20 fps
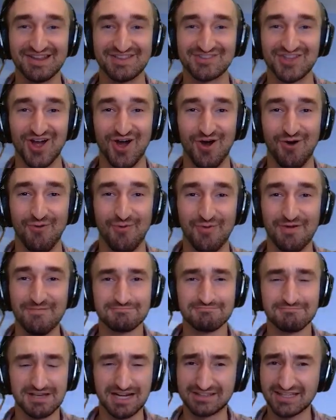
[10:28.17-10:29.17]
Stone.
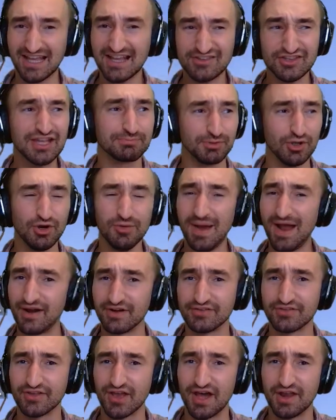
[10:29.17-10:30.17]
And it tastes like
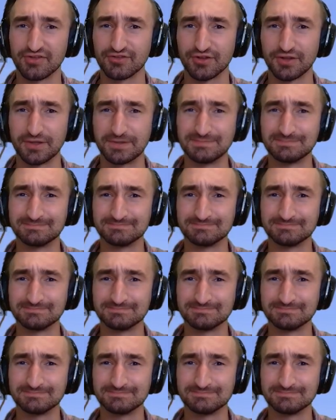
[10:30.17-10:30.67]
blueberries, honestly.